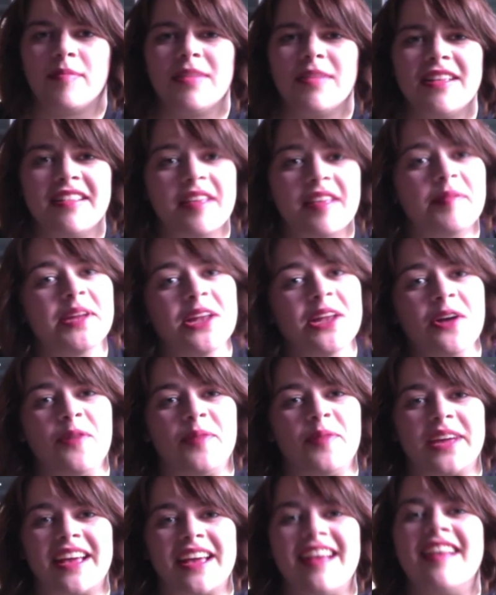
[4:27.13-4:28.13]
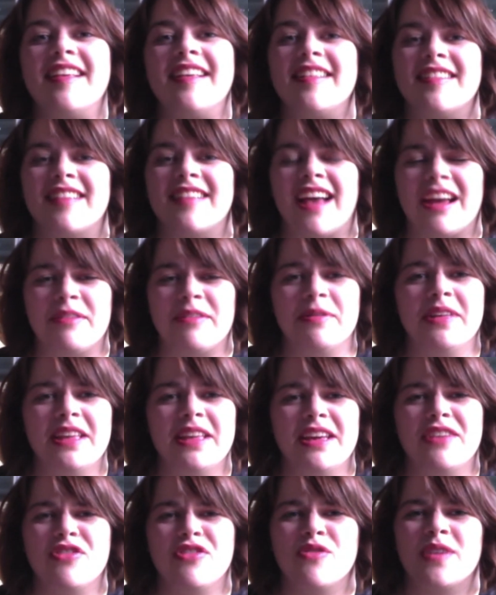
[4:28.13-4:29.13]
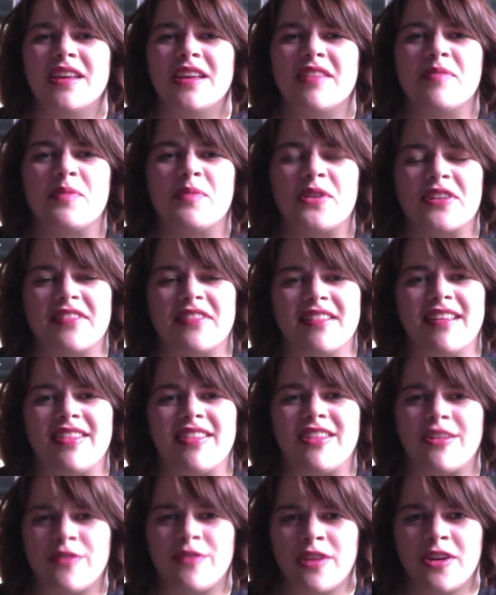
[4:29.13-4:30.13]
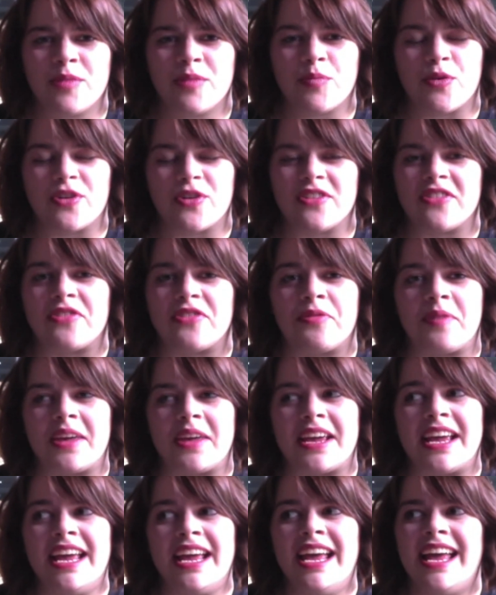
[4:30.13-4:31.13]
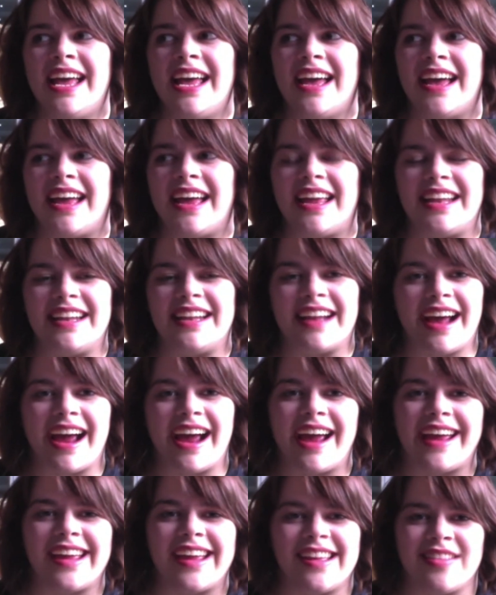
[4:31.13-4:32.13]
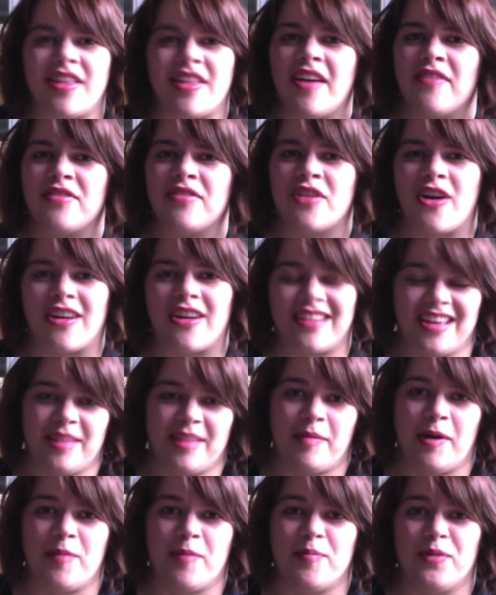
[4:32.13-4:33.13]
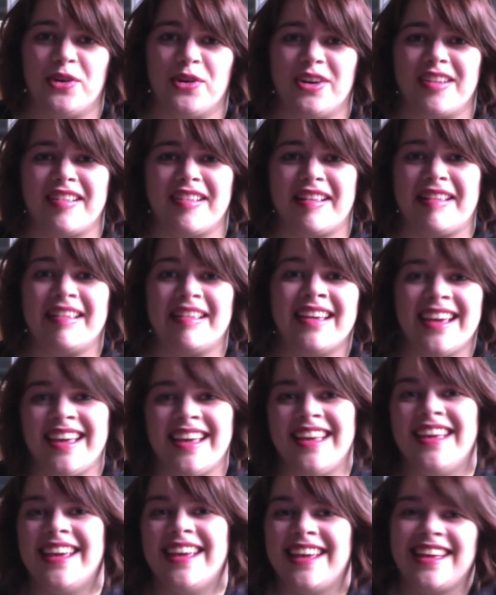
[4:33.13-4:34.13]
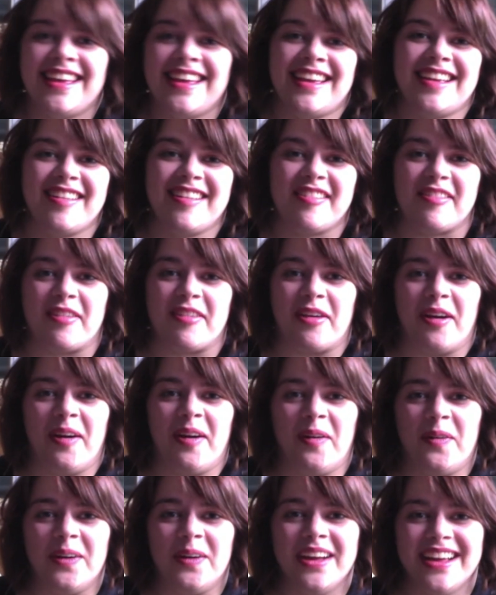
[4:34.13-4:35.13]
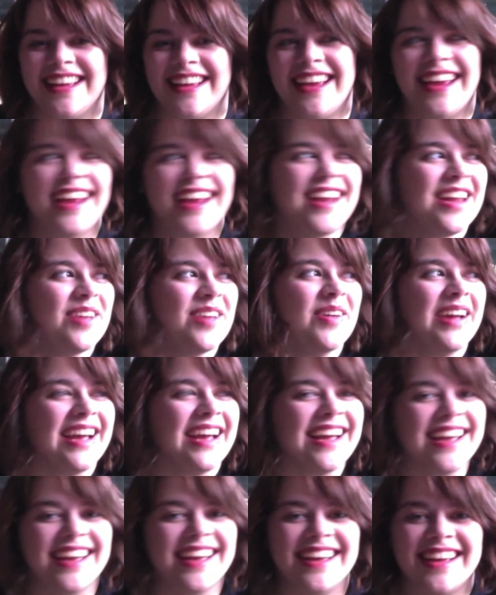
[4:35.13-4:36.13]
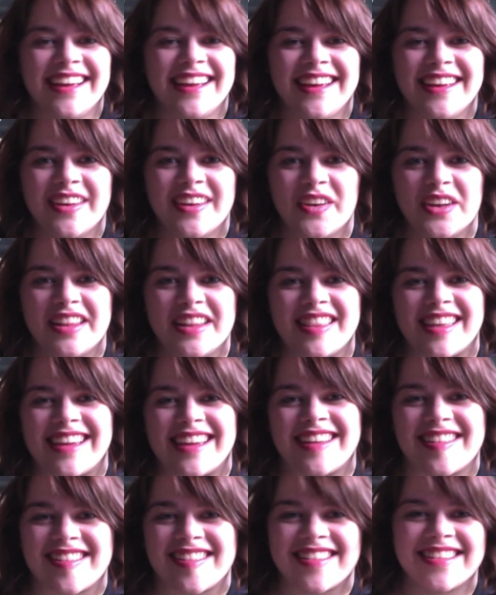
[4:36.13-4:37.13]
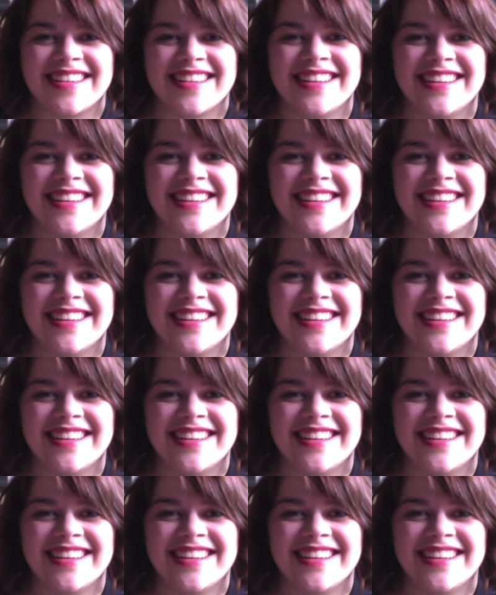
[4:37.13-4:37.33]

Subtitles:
please let me know because I really enjoy his books and they're very important to me and I love talking about books. So, anyway, good things.